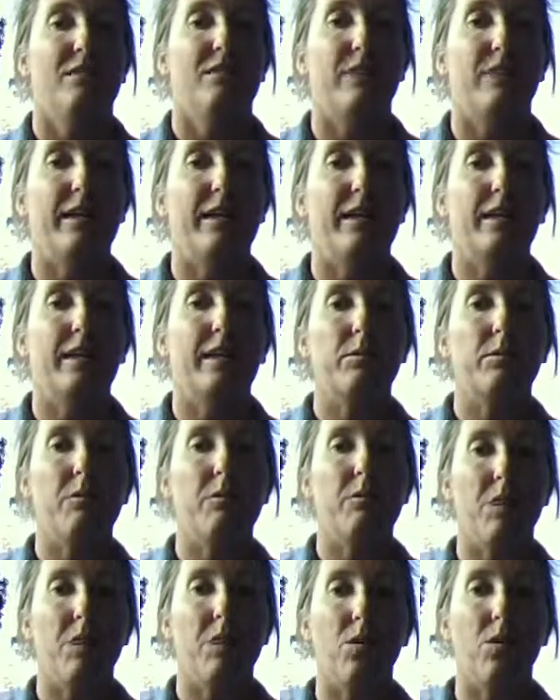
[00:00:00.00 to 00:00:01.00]
greatly with
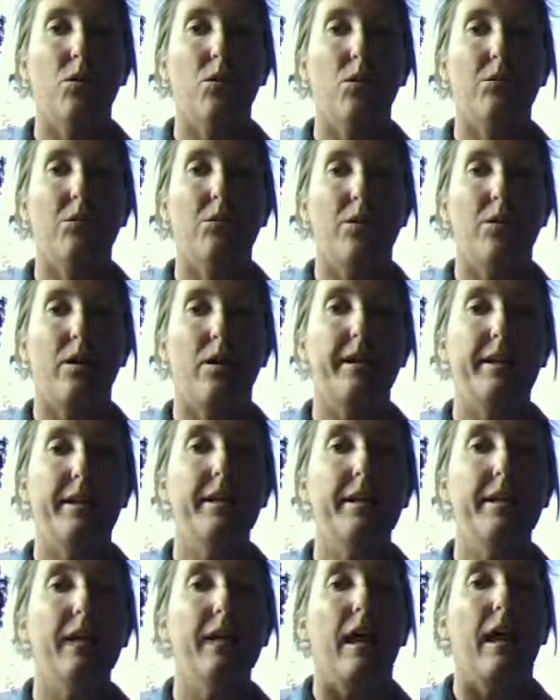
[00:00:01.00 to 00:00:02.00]
my horse
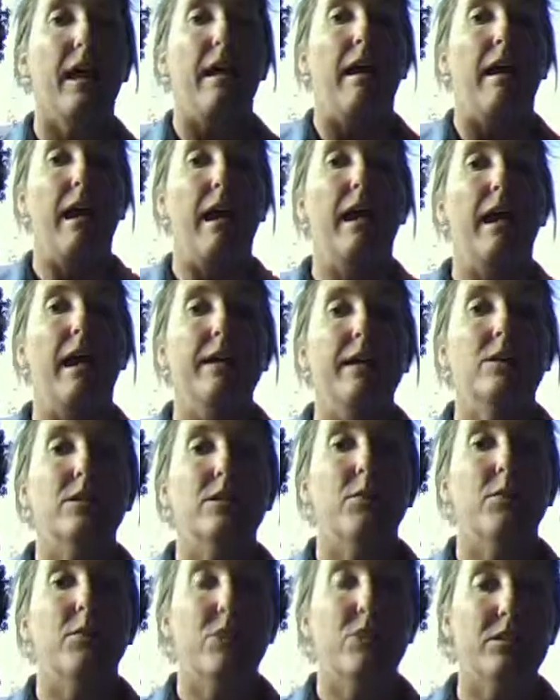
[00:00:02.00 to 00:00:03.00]
riding, as
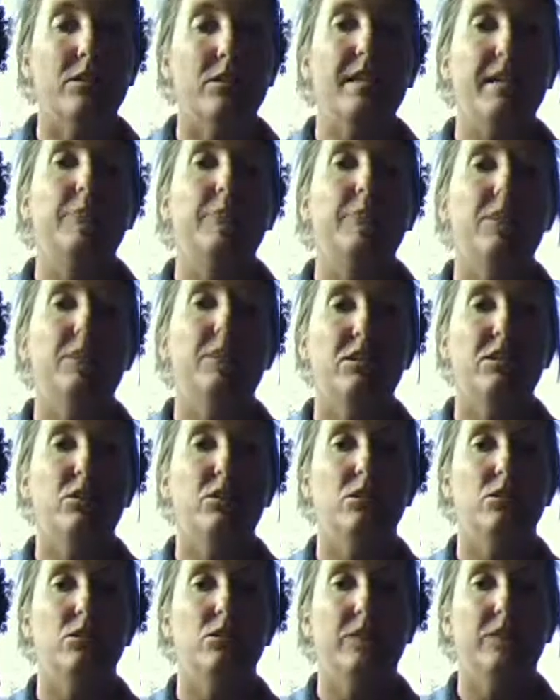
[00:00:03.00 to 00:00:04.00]
I'm not tempted to
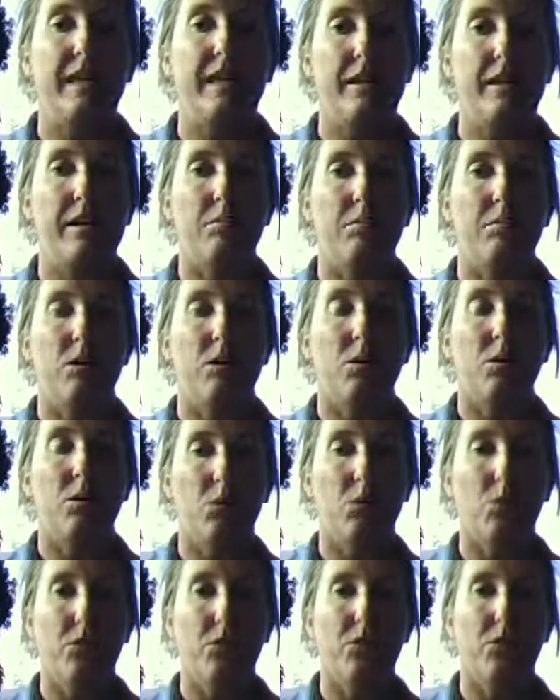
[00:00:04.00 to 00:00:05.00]
look down at my
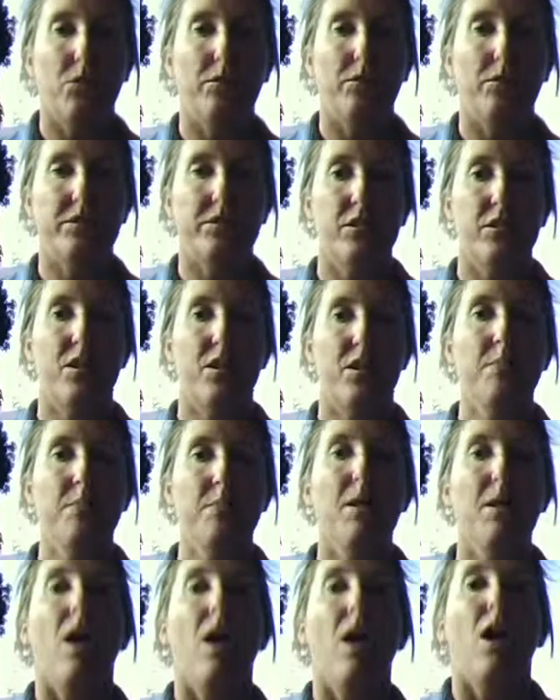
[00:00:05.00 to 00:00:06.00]
horse all the time.
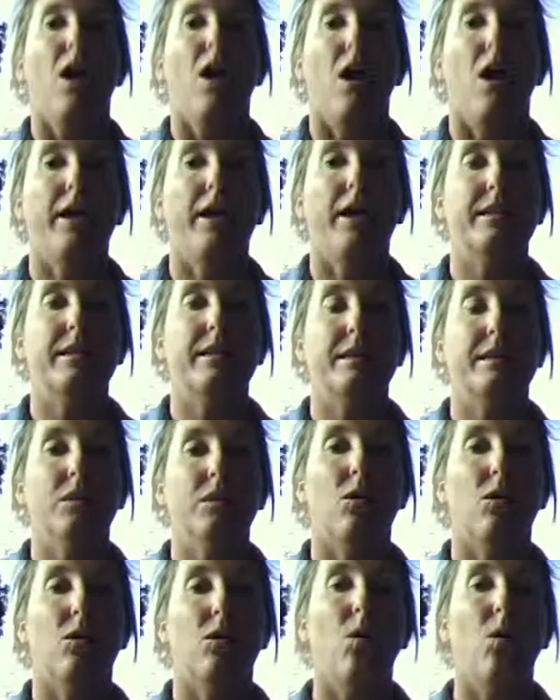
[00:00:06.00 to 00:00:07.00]
I can
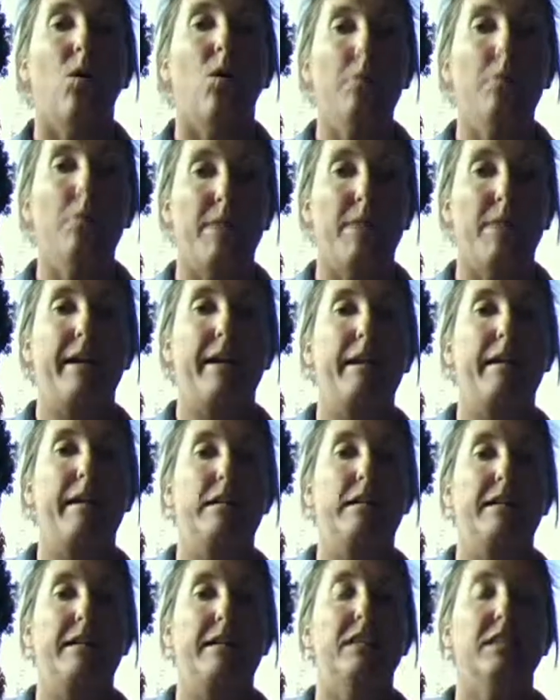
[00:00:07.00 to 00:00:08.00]

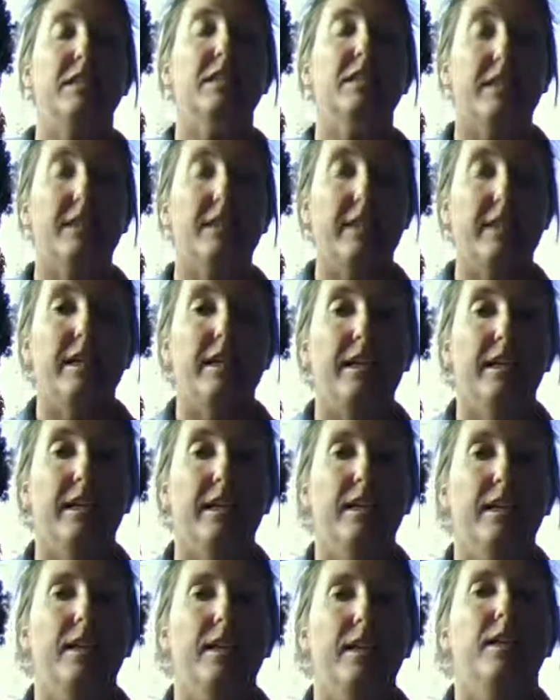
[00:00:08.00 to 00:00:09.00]
automatically see
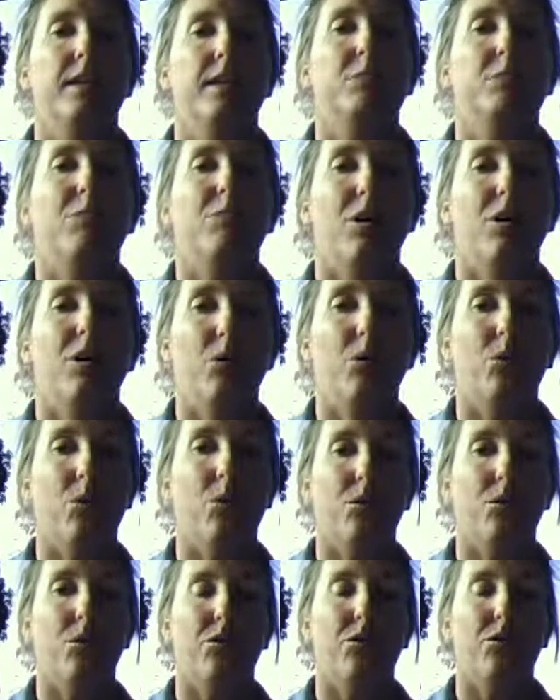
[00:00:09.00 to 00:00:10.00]
my
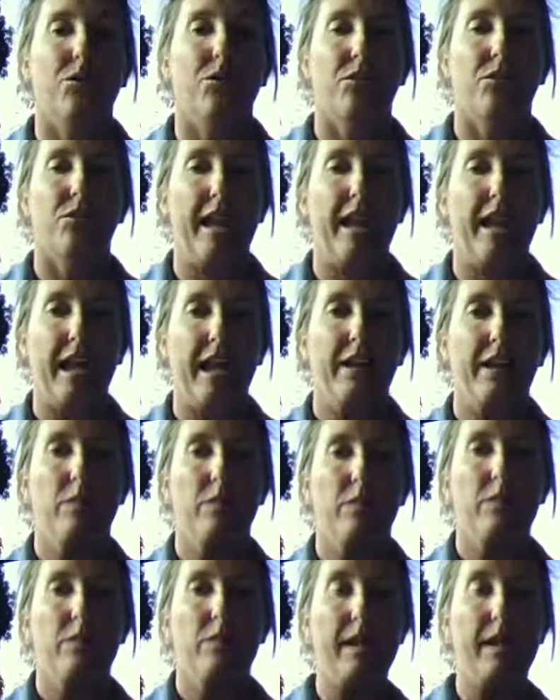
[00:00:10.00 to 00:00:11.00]
horse's head
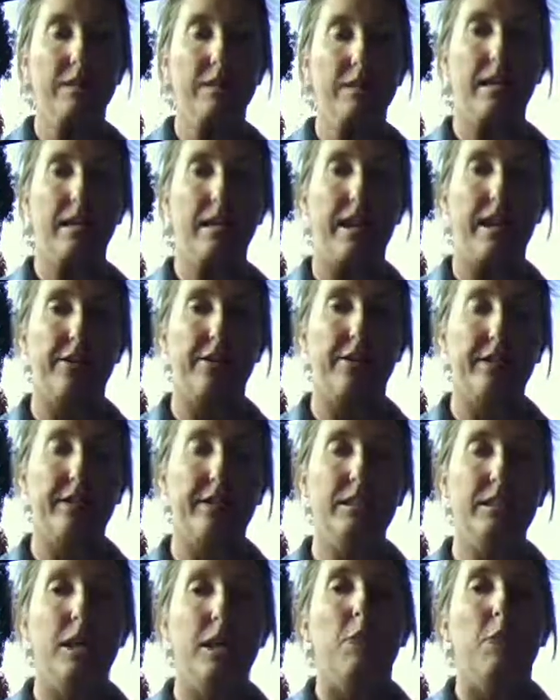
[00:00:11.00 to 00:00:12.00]
and his
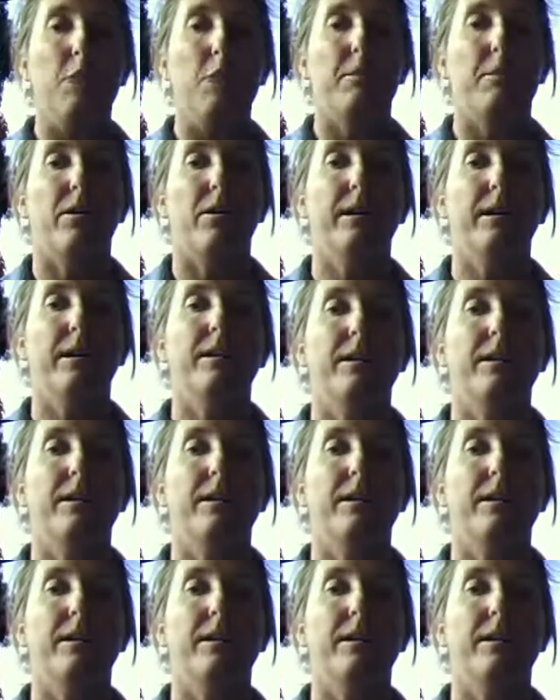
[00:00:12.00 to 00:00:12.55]
carriage, but I